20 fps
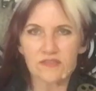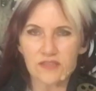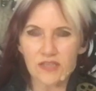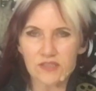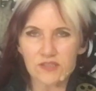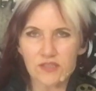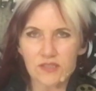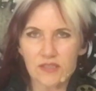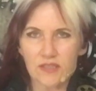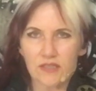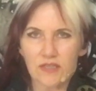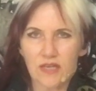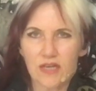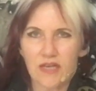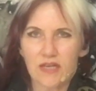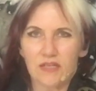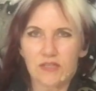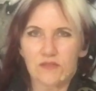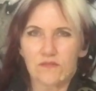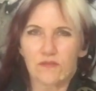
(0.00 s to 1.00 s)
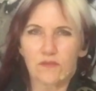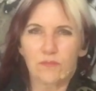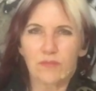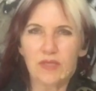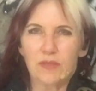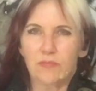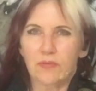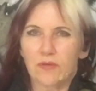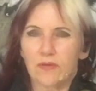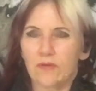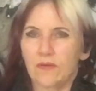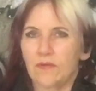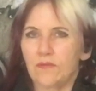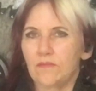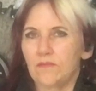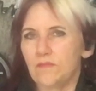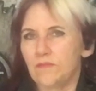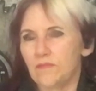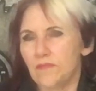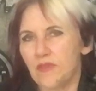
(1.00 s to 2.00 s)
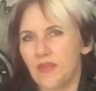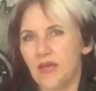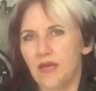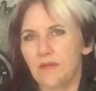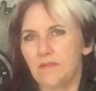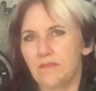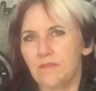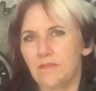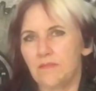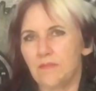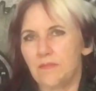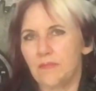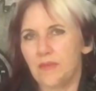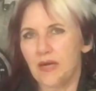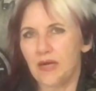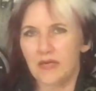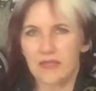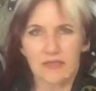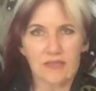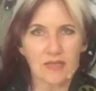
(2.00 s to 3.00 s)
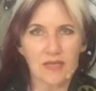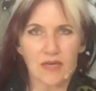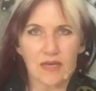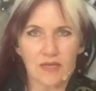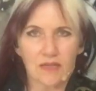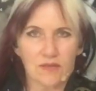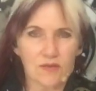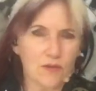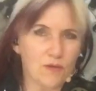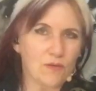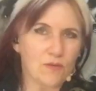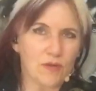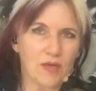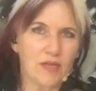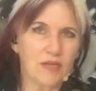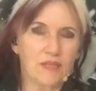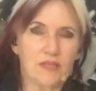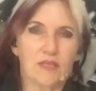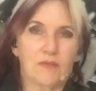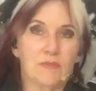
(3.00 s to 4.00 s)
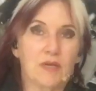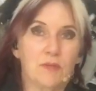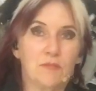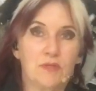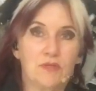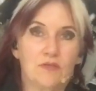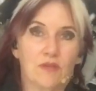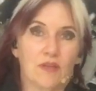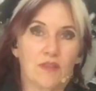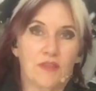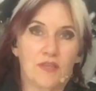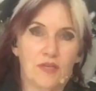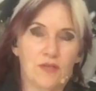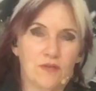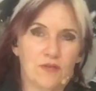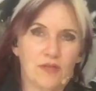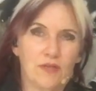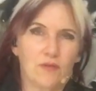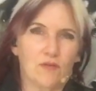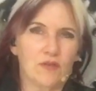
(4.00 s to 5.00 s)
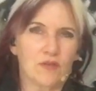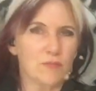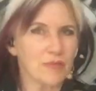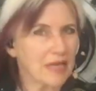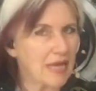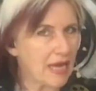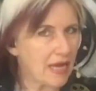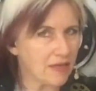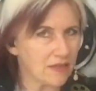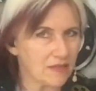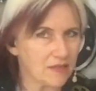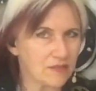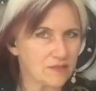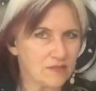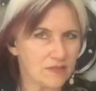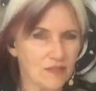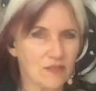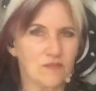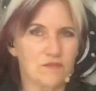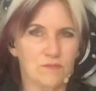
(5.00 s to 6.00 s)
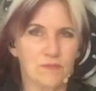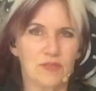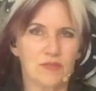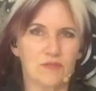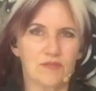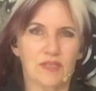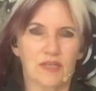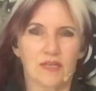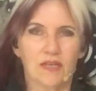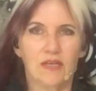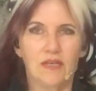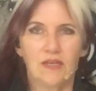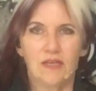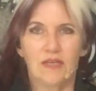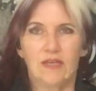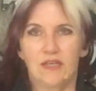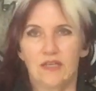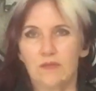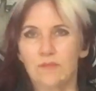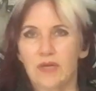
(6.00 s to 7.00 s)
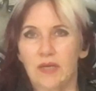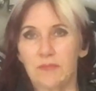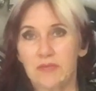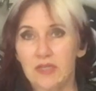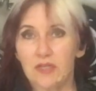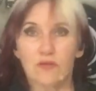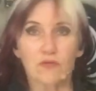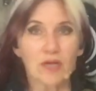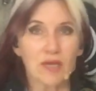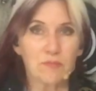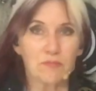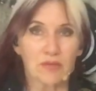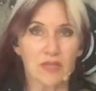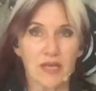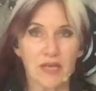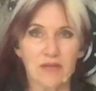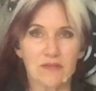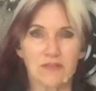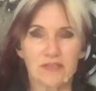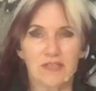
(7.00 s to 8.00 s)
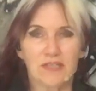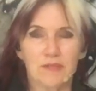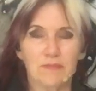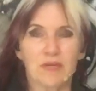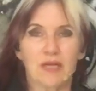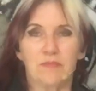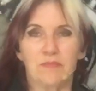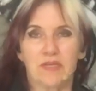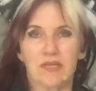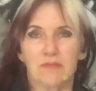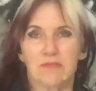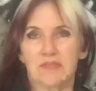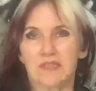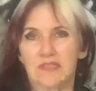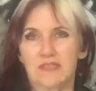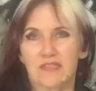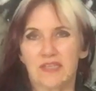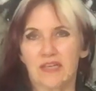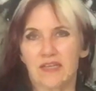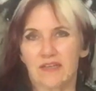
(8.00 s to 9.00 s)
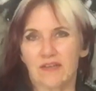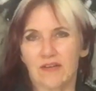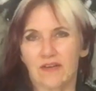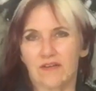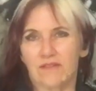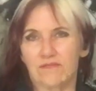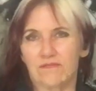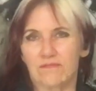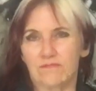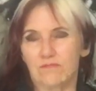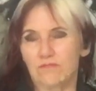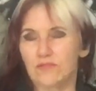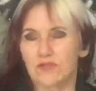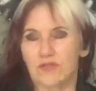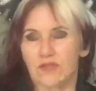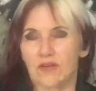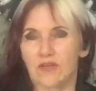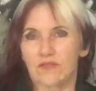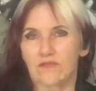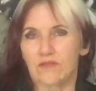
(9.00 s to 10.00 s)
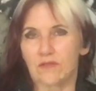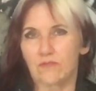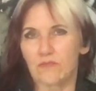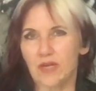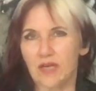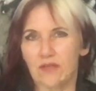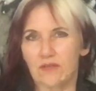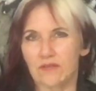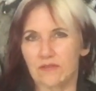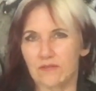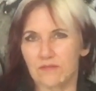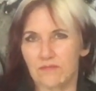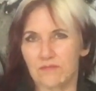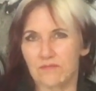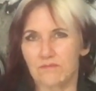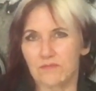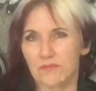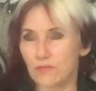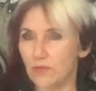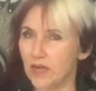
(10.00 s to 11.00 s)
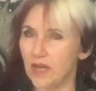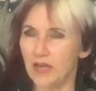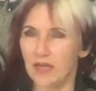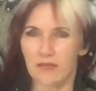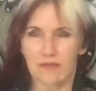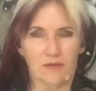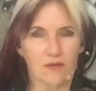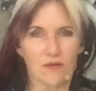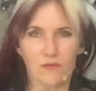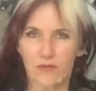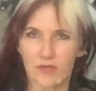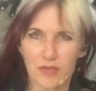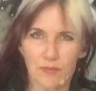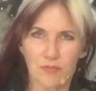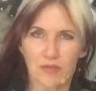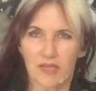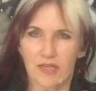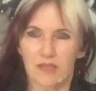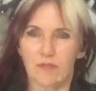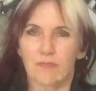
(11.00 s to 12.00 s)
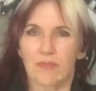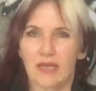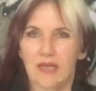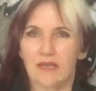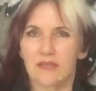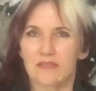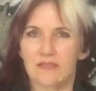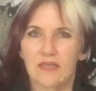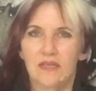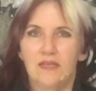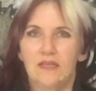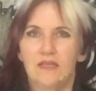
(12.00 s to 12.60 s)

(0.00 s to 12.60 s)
section is for people that might not know anything about music theory or the mechanics of music. You might be a great player. You might be able to take off songs from records great and already play in a band.